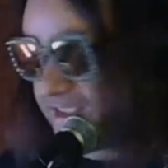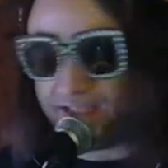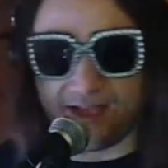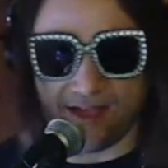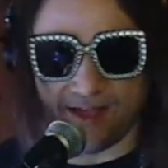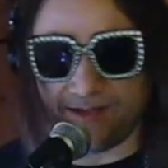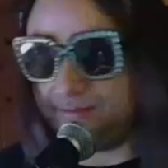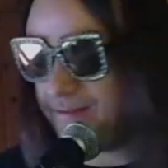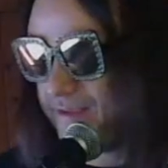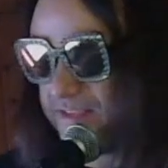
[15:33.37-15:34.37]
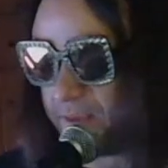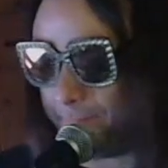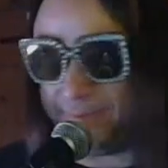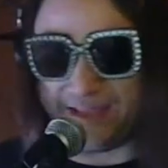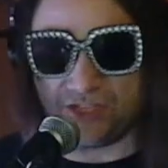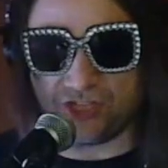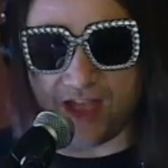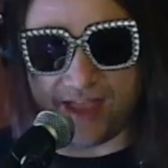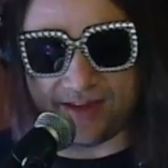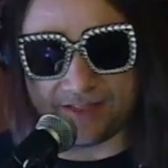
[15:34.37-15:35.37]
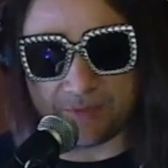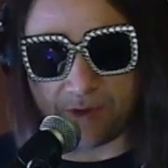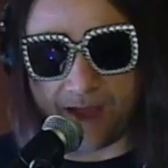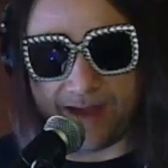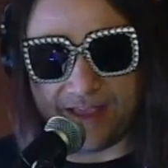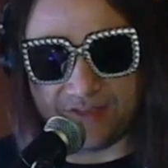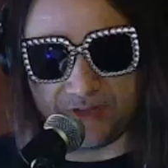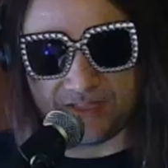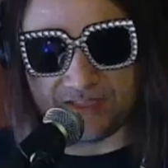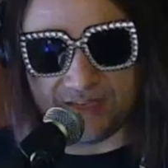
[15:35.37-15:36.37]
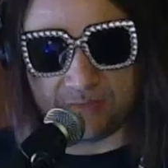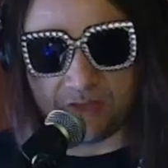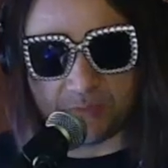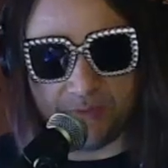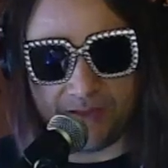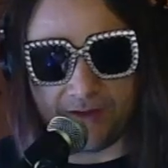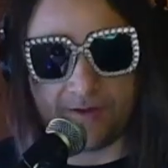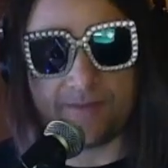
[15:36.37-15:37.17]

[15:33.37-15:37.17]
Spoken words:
a big giant sprite, as you can see. He's much bigger.